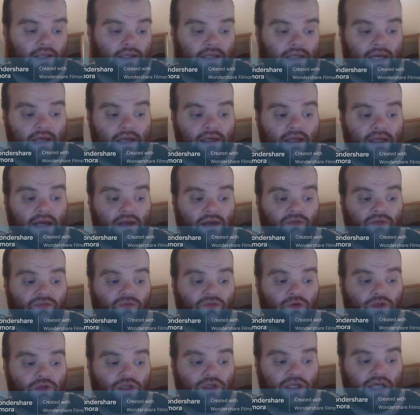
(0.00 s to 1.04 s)
Again,
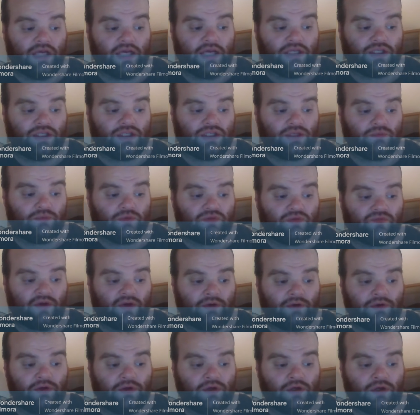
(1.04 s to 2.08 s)
Californication was
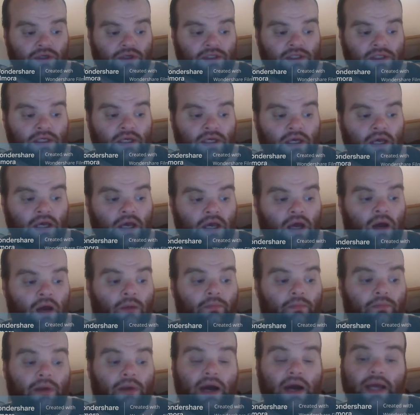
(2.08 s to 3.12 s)
very good.
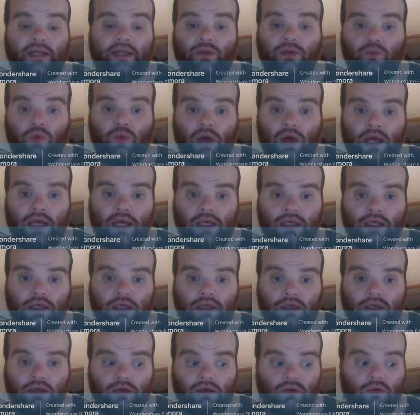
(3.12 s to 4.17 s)
By the
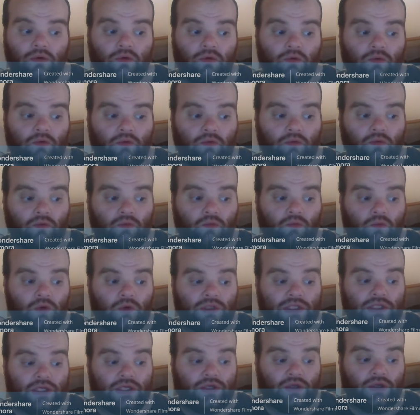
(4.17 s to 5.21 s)
Way
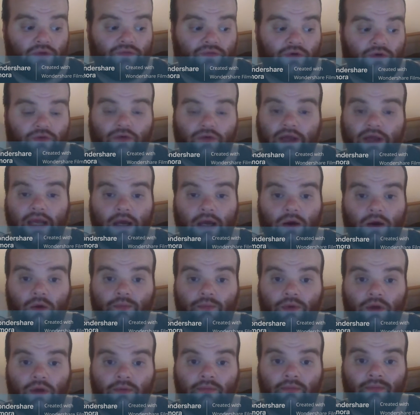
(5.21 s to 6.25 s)
was another great
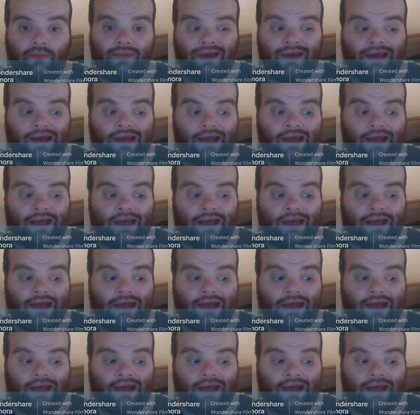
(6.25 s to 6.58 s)
album.